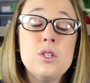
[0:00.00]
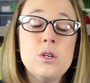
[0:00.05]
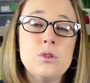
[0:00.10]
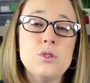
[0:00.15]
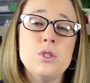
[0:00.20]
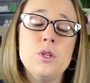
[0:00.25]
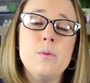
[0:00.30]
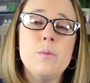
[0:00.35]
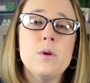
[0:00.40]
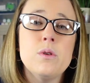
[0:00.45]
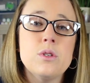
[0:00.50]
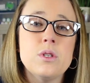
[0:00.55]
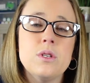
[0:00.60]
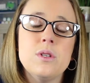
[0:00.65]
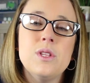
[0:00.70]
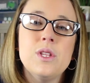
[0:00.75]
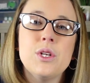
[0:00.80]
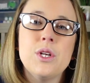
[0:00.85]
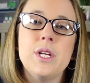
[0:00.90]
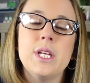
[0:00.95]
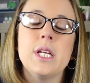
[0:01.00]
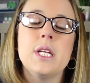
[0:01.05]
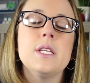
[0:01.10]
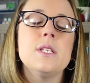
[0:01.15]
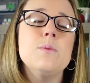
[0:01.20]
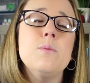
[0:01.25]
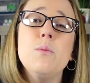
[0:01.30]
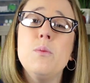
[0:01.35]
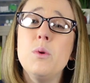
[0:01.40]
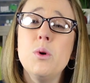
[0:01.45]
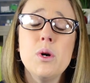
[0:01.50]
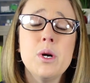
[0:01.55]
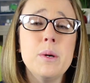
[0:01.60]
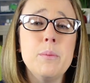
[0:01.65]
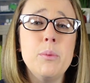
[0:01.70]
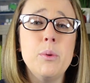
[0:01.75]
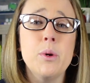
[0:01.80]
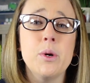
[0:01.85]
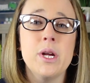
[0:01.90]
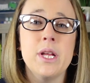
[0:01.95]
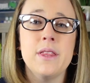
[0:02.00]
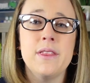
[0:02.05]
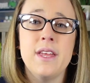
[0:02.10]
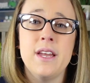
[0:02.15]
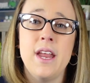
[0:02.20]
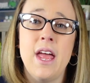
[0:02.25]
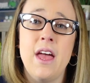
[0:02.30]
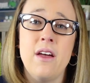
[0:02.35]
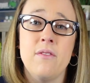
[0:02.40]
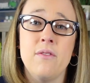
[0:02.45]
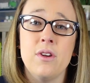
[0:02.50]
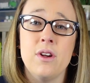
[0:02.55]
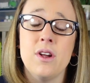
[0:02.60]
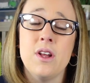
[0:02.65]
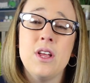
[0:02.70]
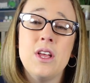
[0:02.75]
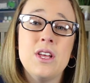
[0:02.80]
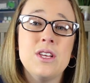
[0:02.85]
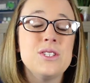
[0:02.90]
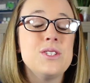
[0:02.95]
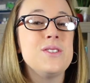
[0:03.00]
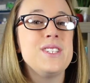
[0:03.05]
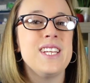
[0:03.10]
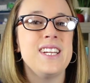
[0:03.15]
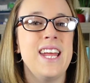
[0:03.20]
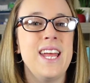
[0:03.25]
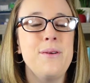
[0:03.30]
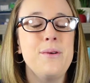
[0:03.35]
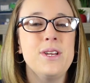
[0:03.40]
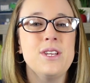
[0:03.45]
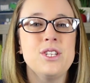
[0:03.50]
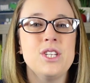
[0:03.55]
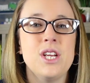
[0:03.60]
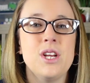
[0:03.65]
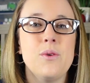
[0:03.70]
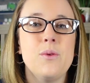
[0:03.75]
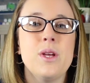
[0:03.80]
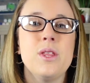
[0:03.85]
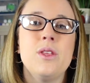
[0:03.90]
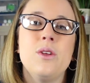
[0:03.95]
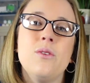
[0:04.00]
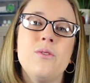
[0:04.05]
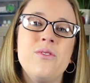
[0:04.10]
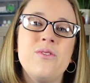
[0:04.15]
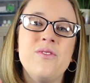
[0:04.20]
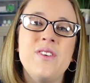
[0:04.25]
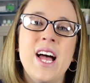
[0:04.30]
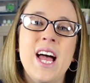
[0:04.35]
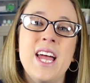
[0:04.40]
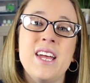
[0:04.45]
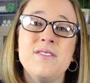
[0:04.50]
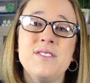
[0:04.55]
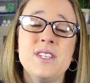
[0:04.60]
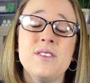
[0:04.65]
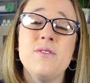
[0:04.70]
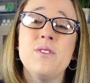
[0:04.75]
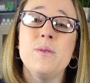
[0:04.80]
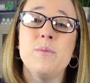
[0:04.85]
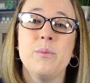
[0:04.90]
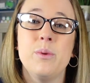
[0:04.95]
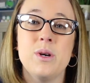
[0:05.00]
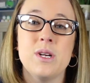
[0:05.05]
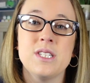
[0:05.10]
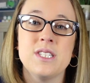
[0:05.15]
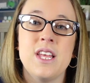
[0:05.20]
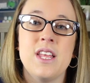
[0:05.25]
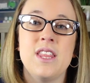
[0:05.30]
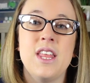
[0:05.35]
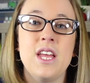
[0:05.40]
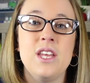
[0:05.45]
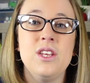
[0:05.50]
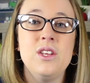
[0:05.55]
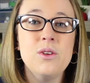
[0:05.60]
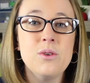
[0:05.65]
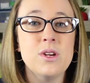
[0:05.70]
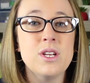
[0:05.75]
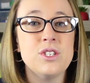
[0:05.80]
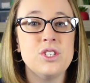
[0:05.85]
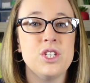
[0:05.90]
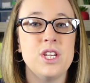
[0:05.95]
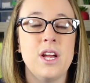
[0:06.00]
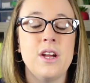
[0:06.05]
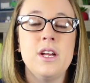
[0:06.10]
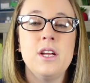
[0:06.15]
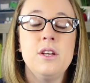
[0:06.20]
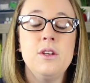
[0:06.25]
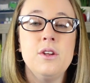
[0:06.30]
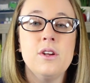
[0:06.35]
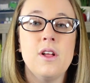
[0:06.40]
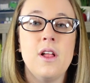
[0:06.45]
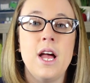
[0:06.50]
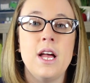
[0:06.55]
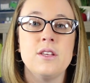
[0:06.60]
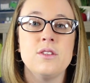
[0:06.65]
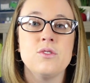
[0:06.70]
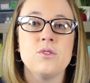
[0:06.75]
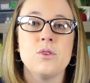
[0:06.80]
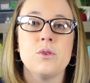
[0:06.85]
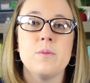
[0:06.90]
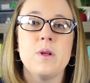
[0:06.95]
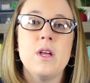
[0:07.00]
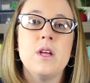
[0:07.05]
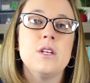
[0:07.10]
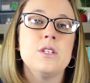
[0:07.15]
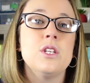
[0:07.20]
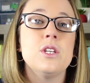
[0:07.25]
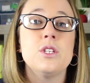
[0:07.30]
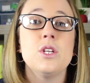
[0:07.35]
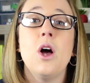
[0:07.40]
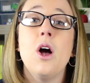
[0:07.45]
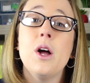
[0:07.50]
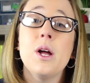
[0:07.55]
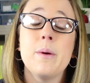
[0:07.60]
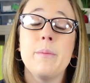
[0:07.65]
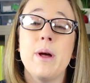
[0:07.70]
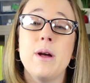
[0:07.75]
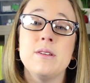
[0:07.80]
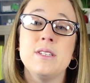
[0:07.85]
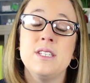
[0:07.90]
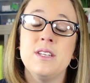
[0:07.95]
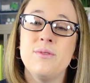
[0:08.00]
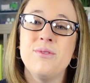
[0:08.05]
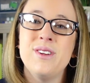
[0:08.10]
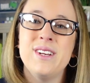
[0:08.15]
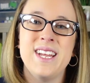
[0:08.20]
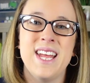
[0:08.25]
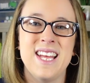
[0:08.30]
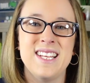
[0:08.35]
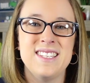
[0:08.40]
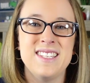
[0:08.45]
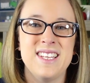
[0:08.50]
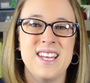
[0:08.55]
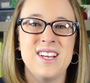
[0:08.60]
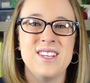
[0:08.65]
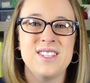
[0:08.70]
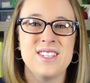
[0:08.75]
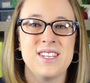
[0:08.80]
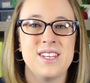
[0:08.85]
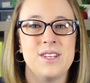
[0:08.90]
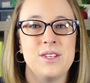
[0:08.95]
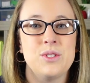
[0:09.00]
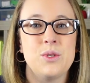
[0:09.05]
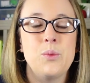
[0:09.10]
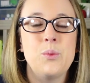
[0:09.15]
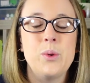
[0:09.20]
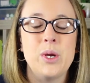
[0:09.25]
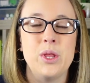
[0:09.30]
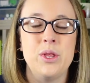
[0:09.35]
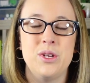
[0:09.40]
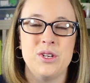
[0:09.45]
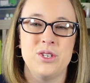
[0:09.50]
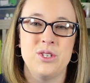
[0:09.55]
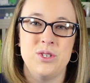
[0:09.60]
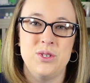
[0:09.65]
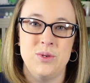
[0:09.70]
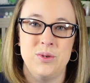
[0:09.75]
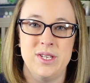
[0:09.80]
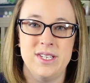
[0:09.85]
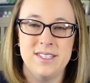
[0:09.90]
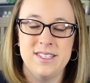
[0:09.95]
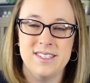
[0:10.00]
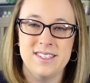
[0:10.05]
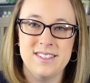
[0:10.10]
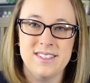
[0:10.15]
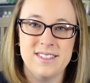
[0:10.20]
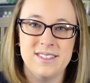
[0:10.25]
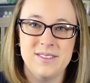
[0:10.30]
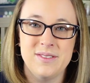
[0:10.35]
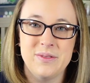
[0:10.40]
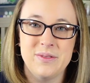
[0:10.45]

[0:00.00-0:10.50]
Social emotional learning is more important than ever. So today I want to share with you 5 different books that you can share in your classroom to talk about different SEL skills with your students.